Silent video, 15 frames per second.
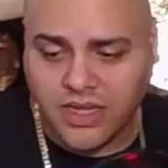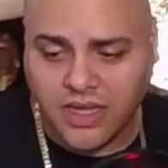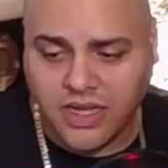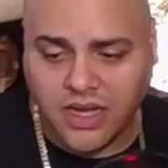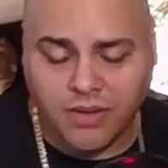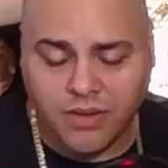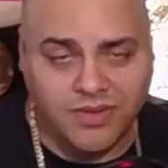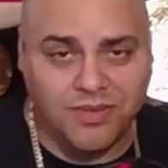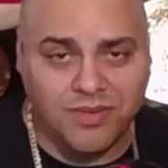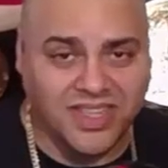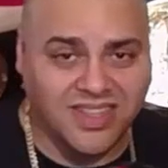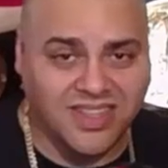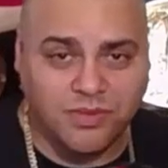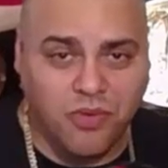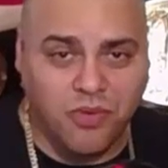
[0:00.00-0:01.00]
Um, I mean, he
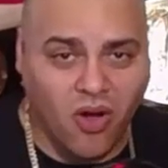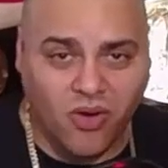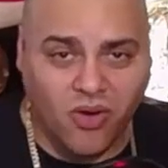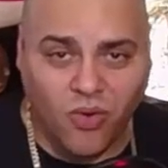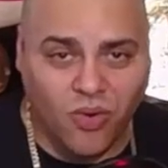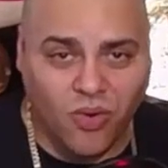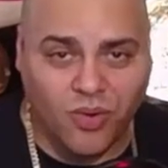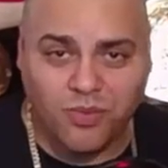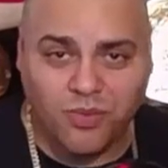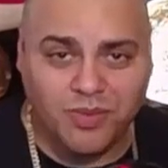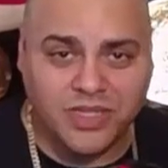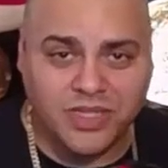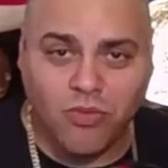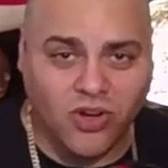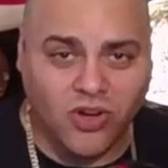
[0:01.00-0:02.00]
does parkour,
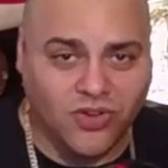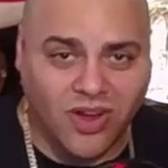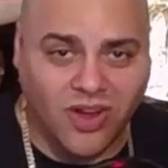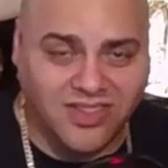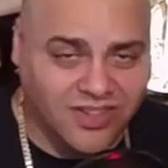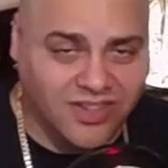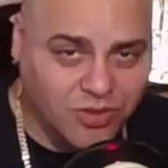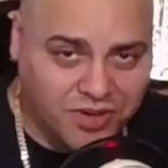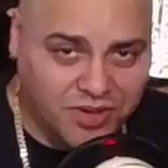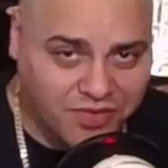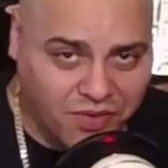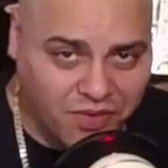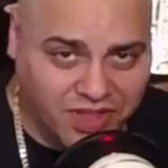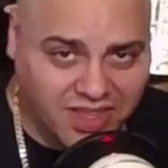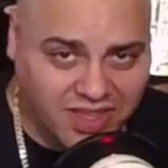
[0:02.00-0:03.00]
mixed martial arts, a little bit of
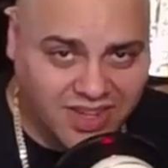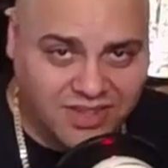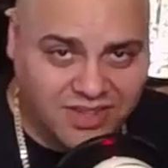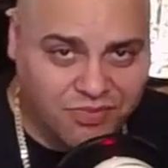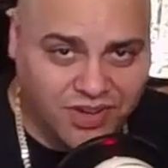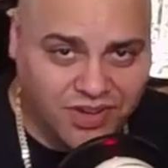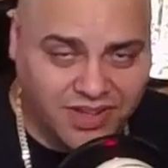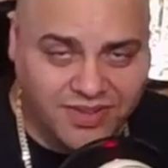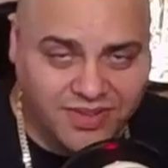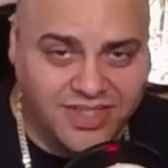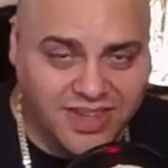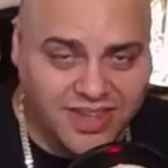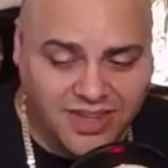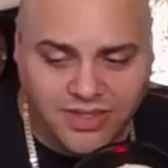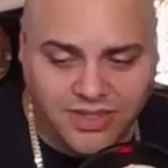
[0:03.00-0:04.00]
everything. It's pretty
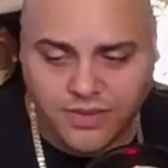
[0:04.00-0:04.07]
intense.